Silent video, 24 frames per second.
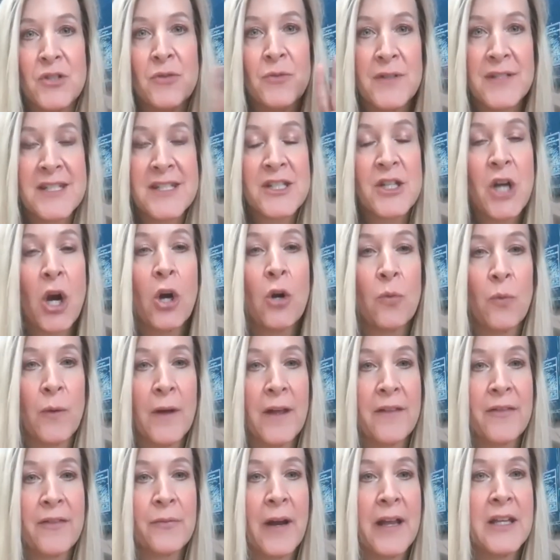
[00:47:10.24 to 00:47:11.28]
to start
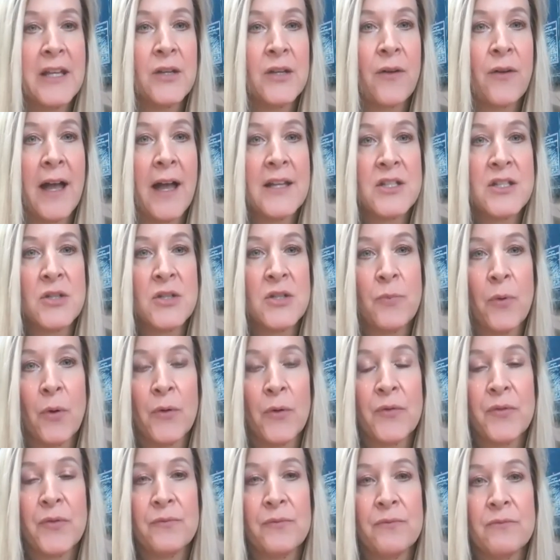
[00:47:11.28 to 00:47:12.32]
with, right? You guys, you
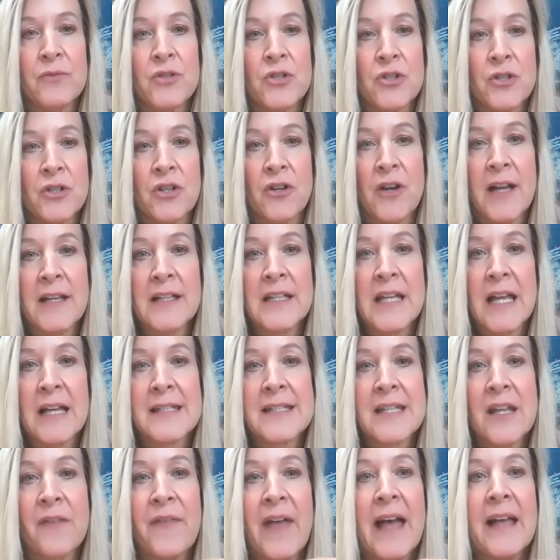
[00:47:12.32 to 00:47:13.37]
both shook your head
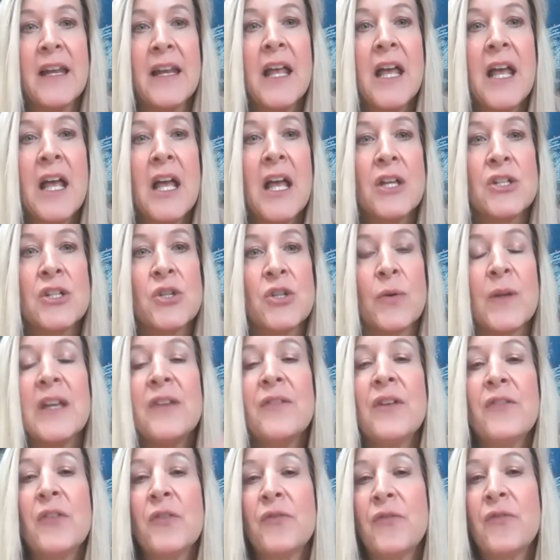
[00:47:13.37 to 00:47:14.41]
yes on that. So
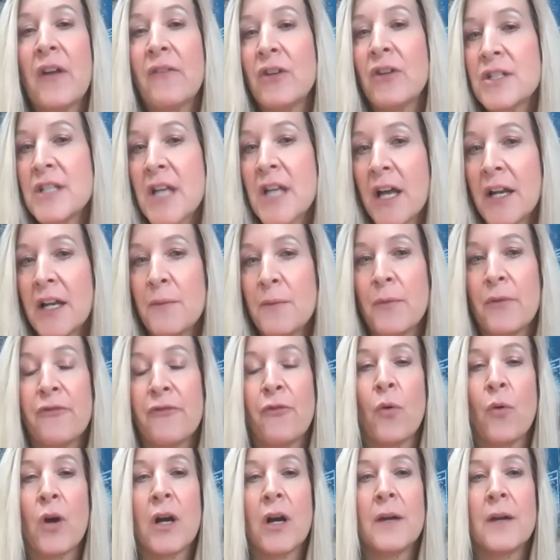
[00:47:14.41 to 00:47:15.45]
even if you've never done it
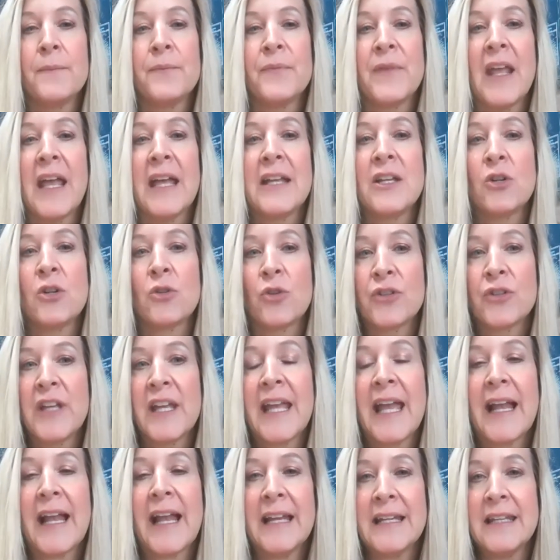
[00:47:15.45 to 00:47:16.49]
before and you're
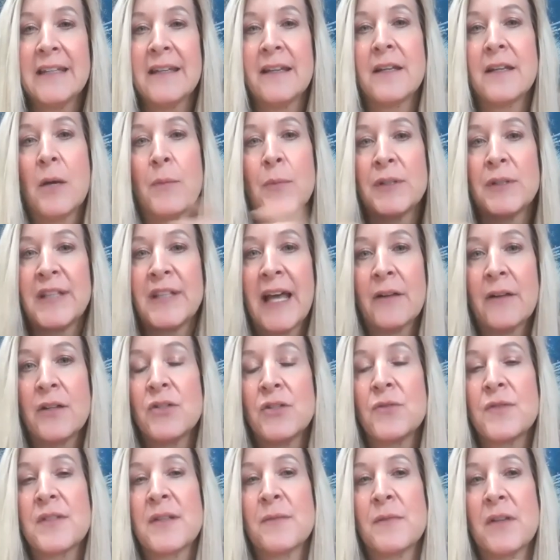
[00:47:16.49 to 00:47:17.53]
looking at, I need to double down and
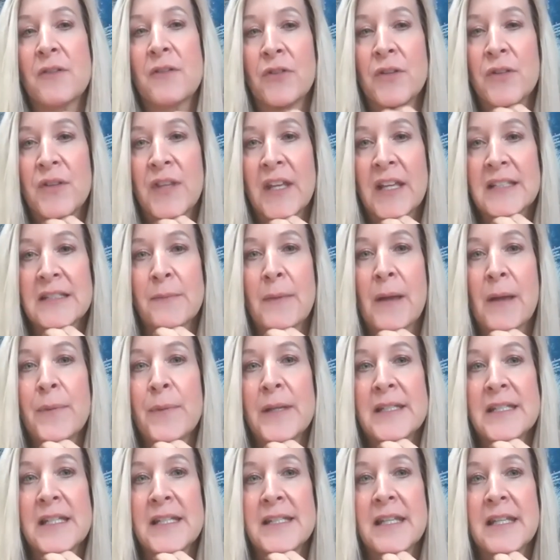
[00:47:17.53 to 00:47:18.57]
do some different things in my
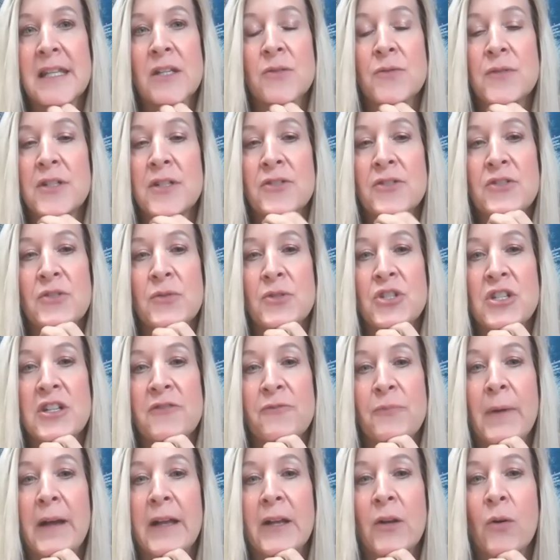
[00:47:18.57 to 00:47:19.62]
business in the new year to
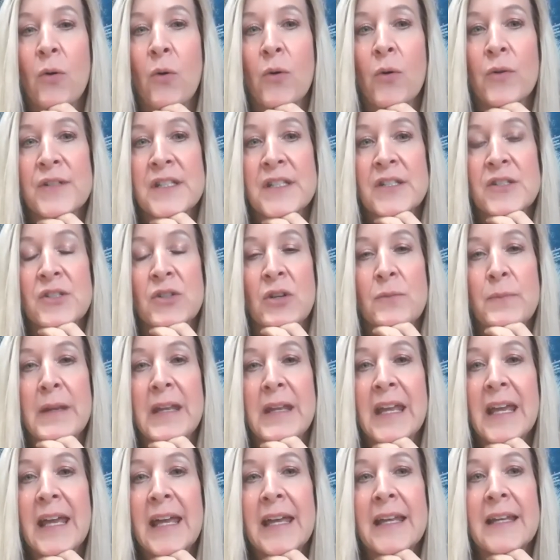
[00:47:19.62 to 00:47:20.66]
achieve my goals, this could
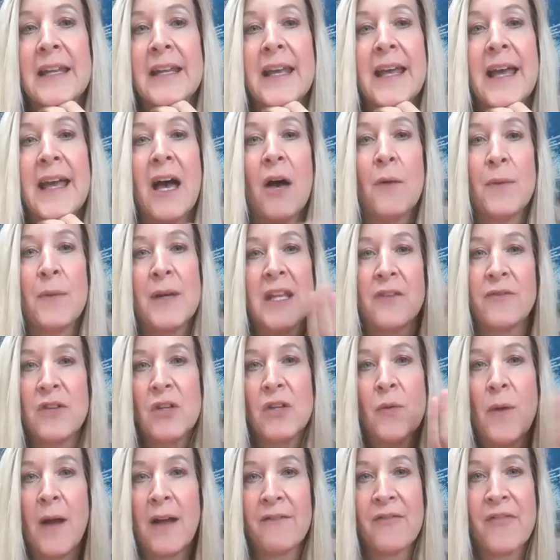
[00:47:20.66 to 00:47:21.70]
be it. How many of
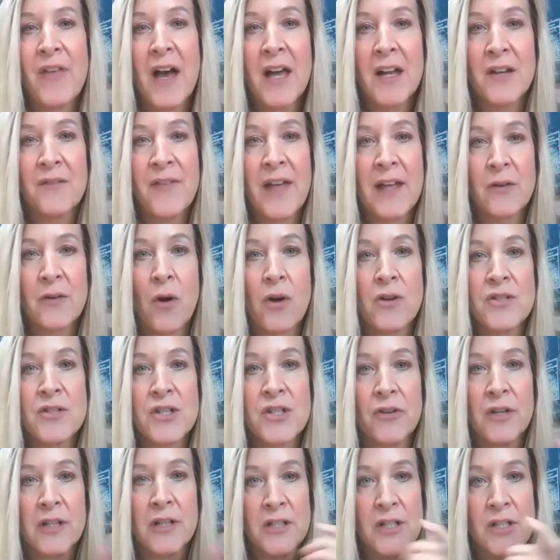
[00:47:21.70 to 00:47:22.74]
you have thought of that or are
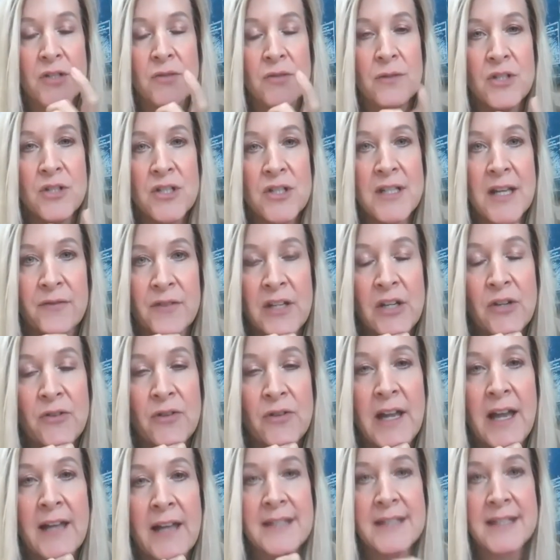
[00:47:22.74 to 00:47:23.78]
starting to do it just out of
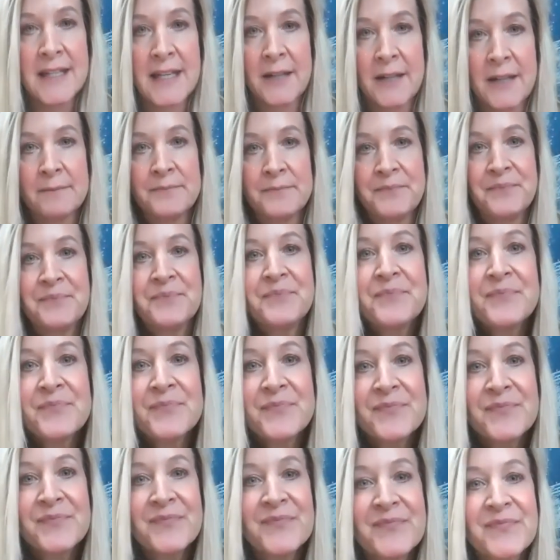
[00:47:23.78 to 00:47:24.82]
curiosity?
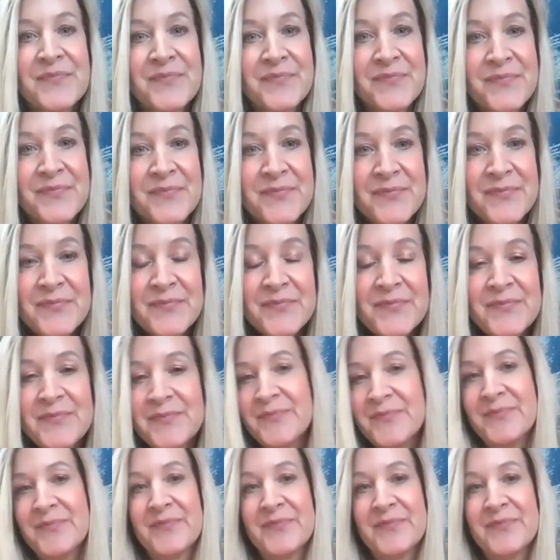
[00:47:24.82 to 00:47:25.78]
I